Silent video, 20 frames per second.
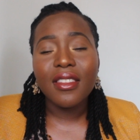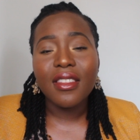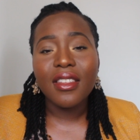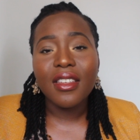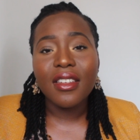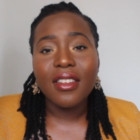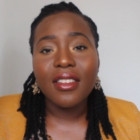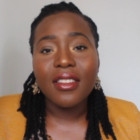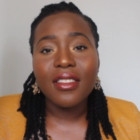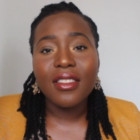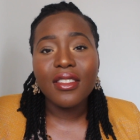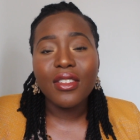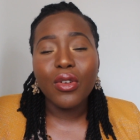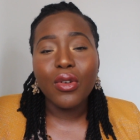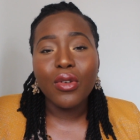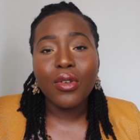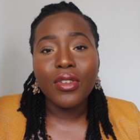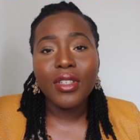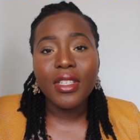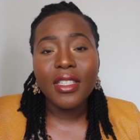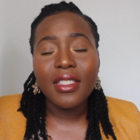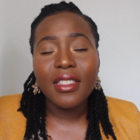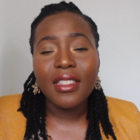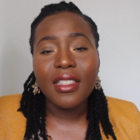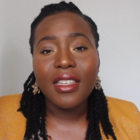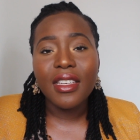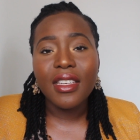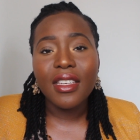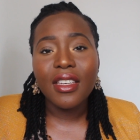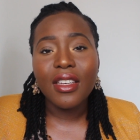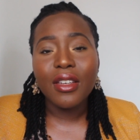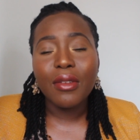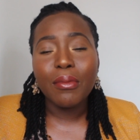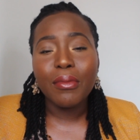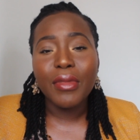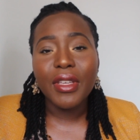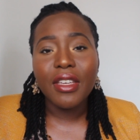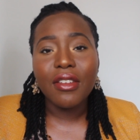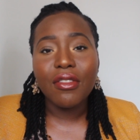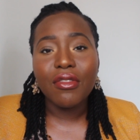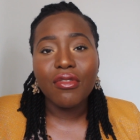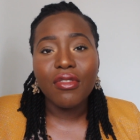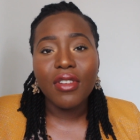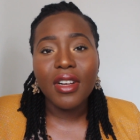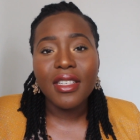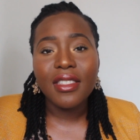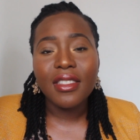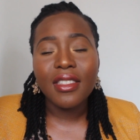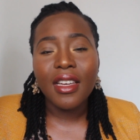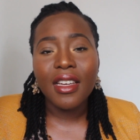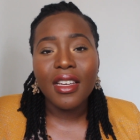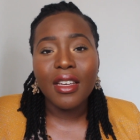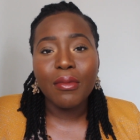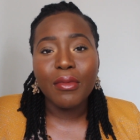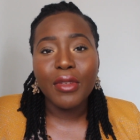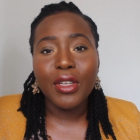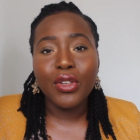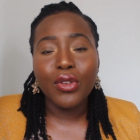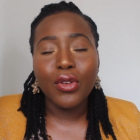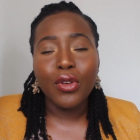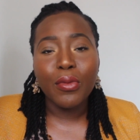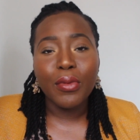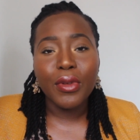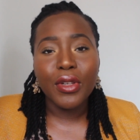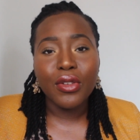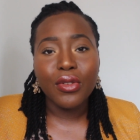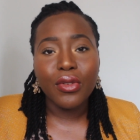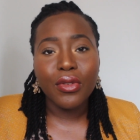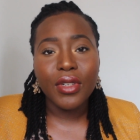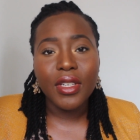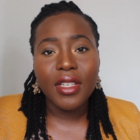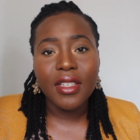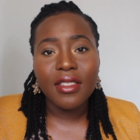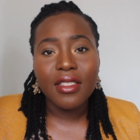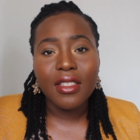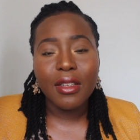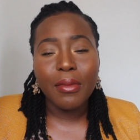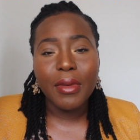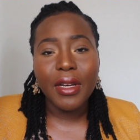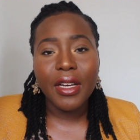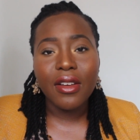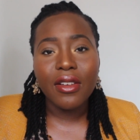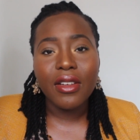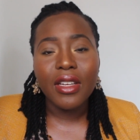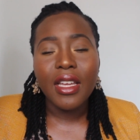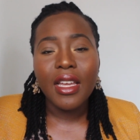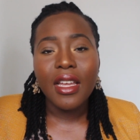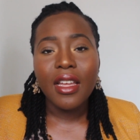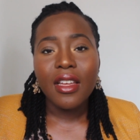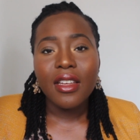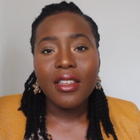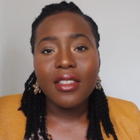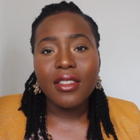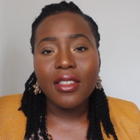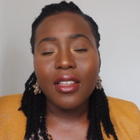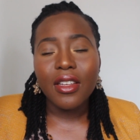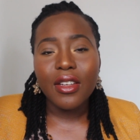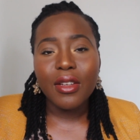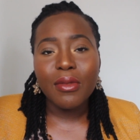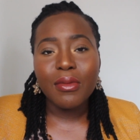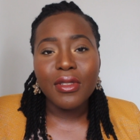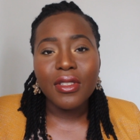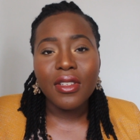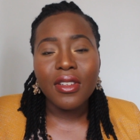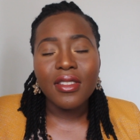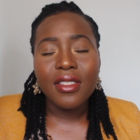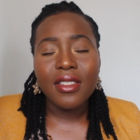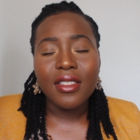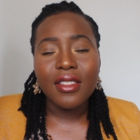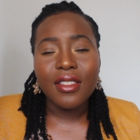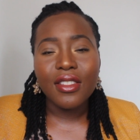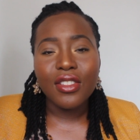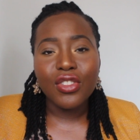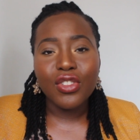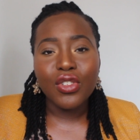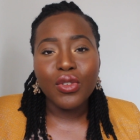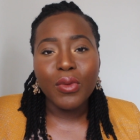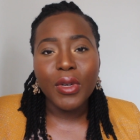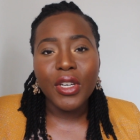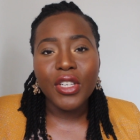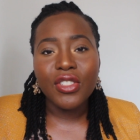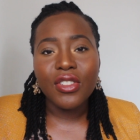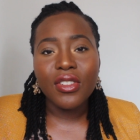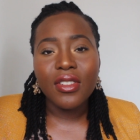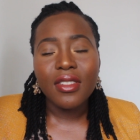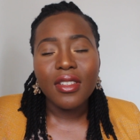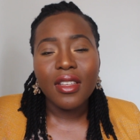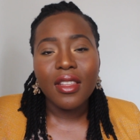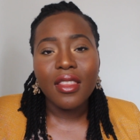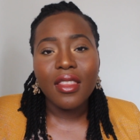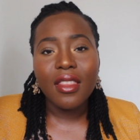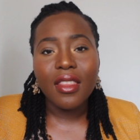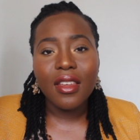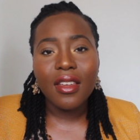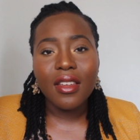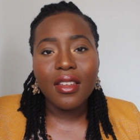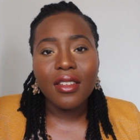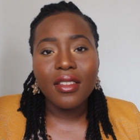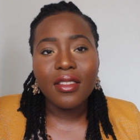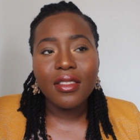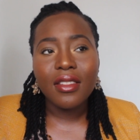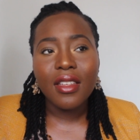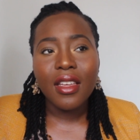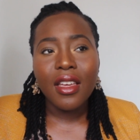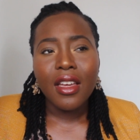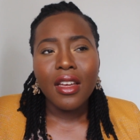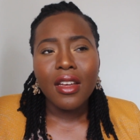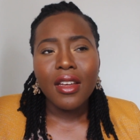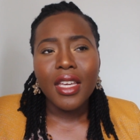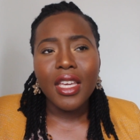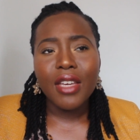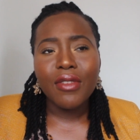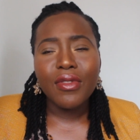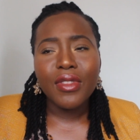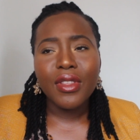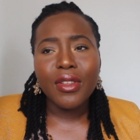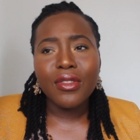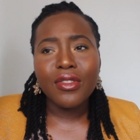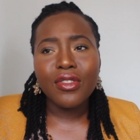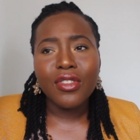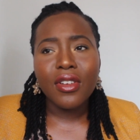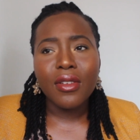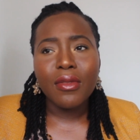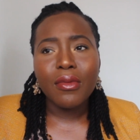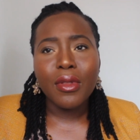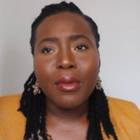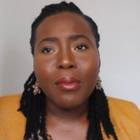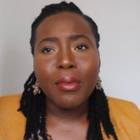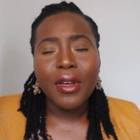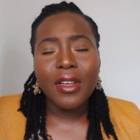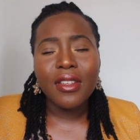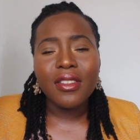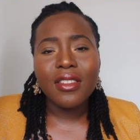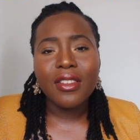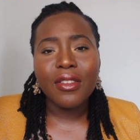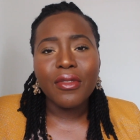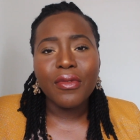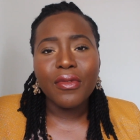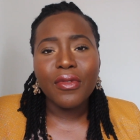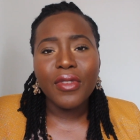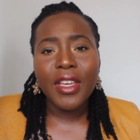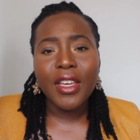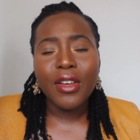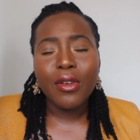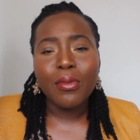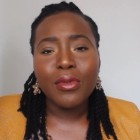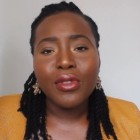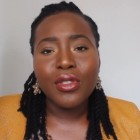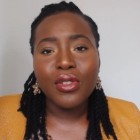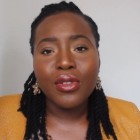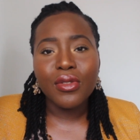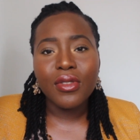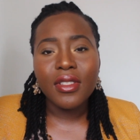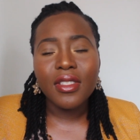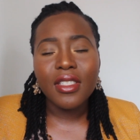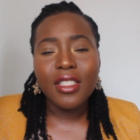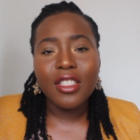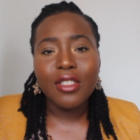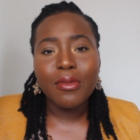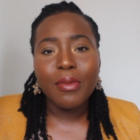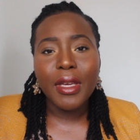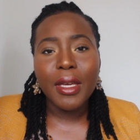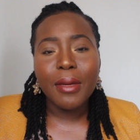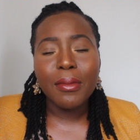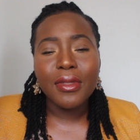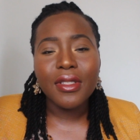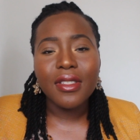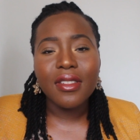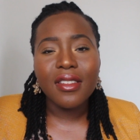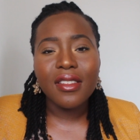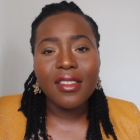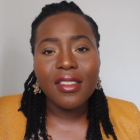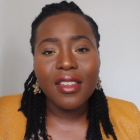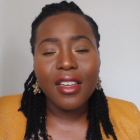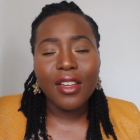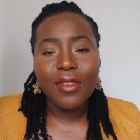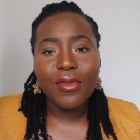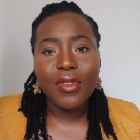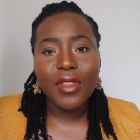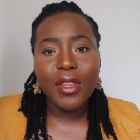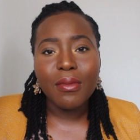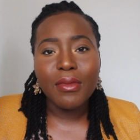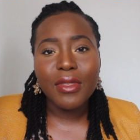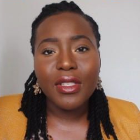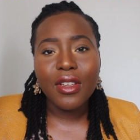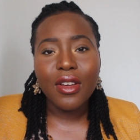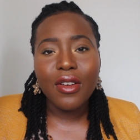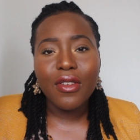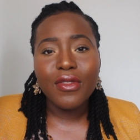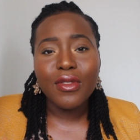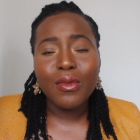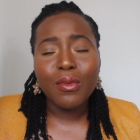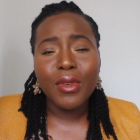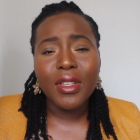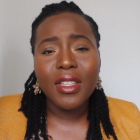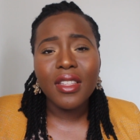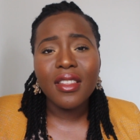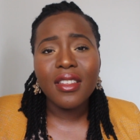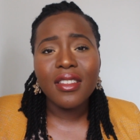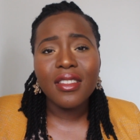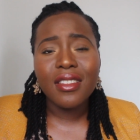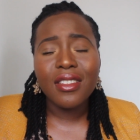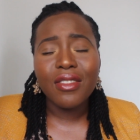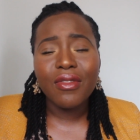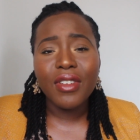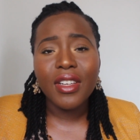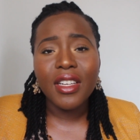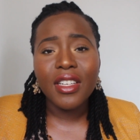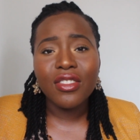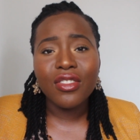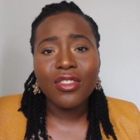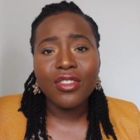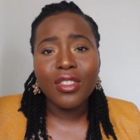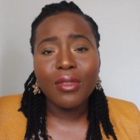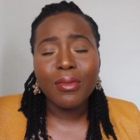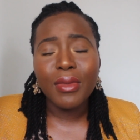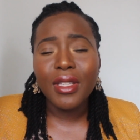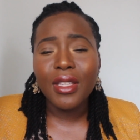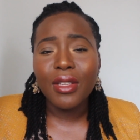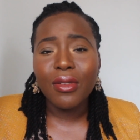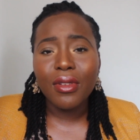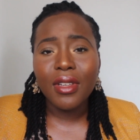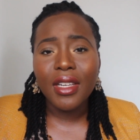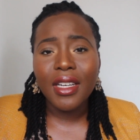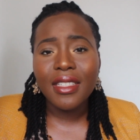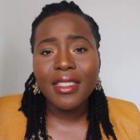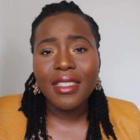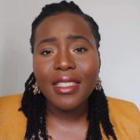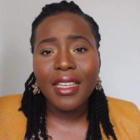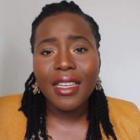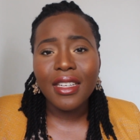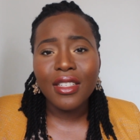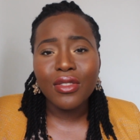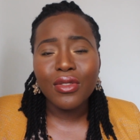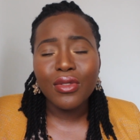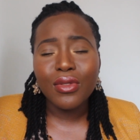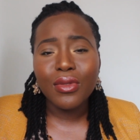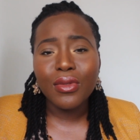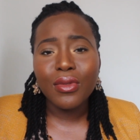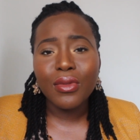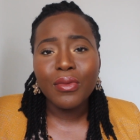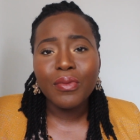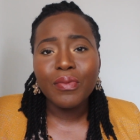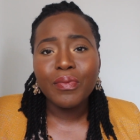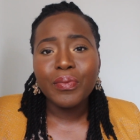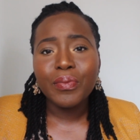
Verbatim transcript: things honestly, being Christ-like and being open and honest about circumstances, situations and things, giving the person a fair opportunity to be able to decide for themselves whether this is a relationship that they would like to get into.